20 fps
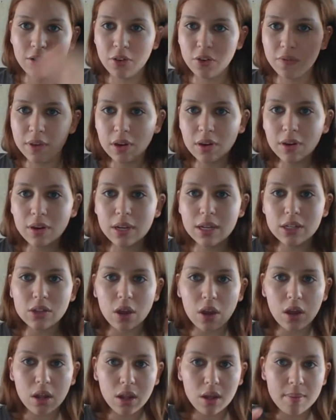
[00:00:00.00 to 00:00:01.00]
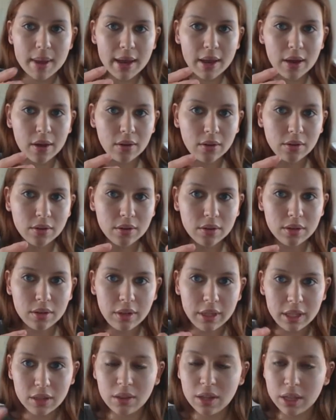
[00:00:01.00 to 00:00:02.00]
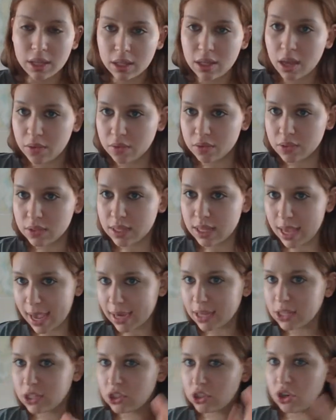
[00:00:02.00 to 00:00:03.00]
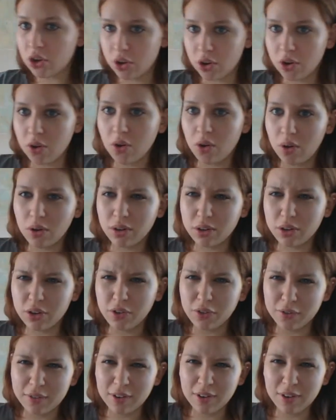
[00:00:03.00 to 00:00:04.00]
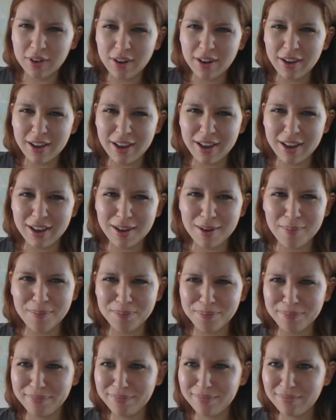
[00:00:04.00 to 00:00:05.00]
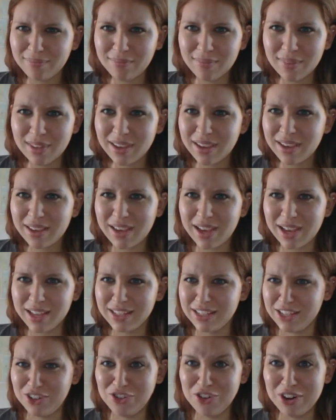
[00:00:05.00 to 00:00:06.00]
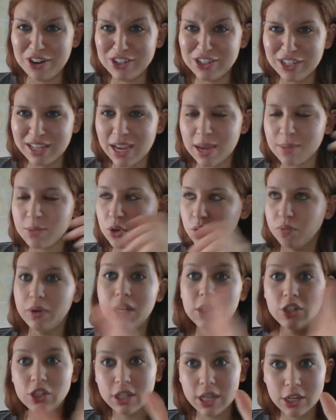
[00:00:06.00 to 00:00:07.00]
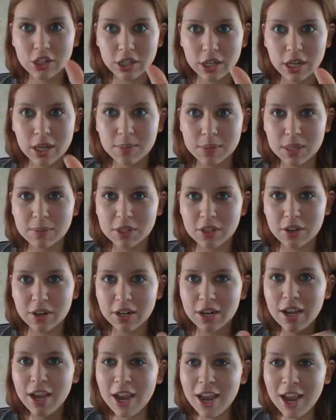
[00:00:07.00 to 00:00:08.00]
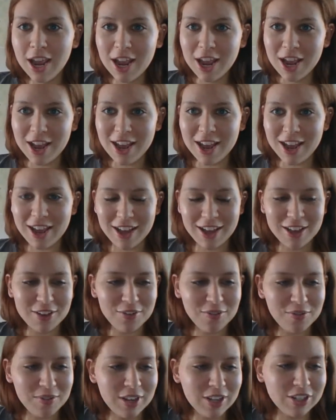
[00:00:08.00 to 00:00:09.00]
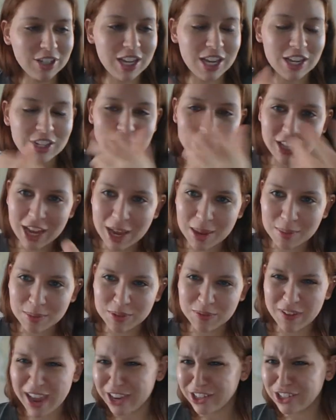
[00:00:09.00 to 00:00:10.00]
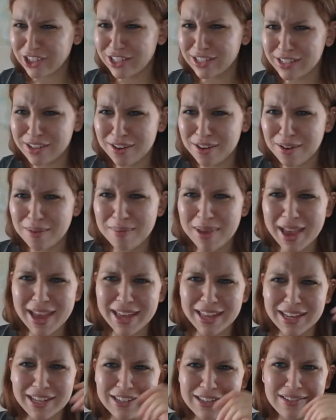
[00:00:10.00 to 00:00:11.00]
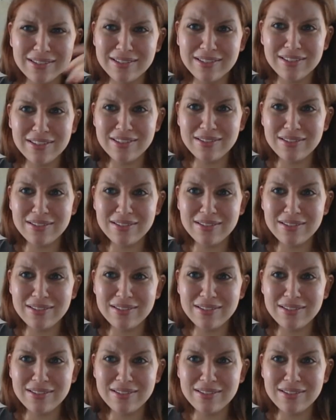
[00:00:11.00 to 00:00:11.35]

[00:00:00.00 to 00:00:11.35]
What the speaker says: Kuvira is all about like yeah, there's the external Kuvira concentration camps or re-education camps, I'm sorry. Re-education camps, fascism, and